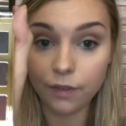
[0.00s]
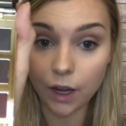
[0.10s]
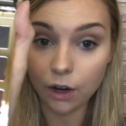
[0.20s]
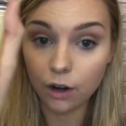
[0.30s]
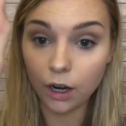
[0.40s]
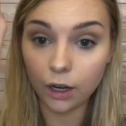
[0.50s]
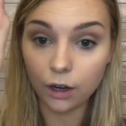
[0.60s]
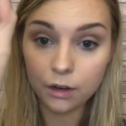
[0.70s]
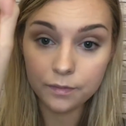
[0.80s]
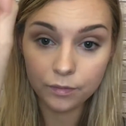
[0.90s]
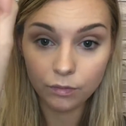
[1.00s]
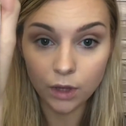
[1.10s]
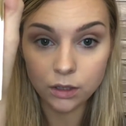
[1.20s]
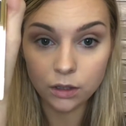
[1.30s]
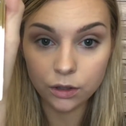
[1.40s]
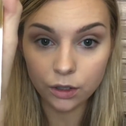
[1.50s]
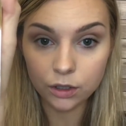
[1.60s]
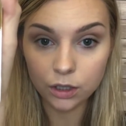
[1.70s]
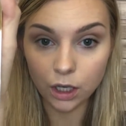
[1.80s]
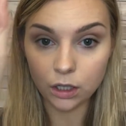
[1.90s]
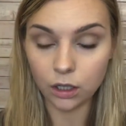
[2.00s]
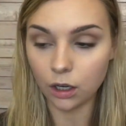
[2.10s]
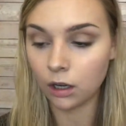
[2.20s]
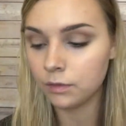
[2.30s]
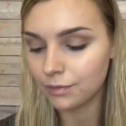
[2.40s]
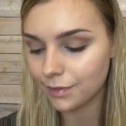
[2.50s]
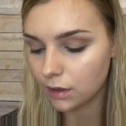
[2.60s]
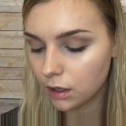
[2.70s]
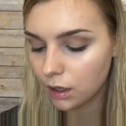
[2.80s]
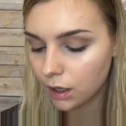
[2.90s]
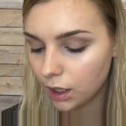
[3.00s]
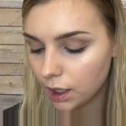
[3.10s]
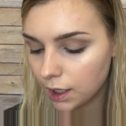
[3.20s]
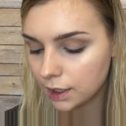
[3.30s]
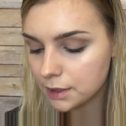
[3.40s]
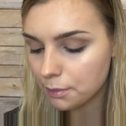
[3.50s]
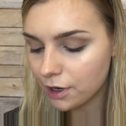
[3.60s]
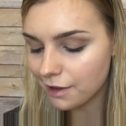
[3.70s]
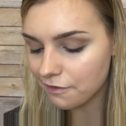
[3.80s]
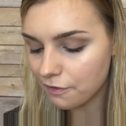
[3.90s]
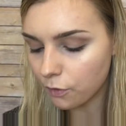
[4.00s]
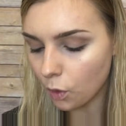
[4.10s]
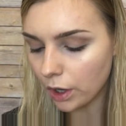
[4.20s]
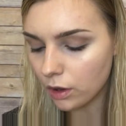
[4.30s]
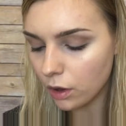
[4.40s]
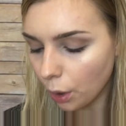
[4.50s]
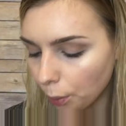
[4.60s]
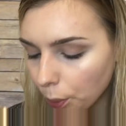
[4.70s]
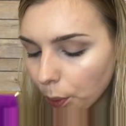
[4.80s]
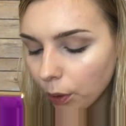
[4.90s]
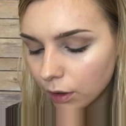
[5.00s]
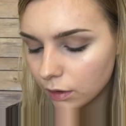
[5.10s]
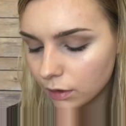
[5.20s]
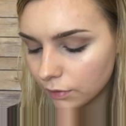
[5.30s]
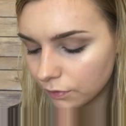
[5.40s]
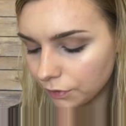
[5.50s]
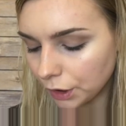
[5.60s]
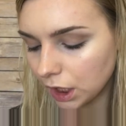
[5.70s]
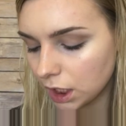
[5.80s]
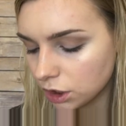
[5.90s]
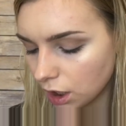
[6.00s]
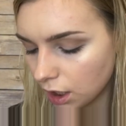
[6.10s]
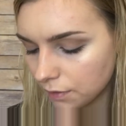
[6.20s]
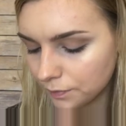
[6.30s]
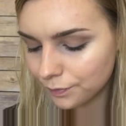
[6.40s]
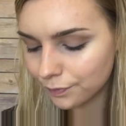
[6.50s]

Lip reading: Firecracker. That's the third shade here. It's a pretty foily shade,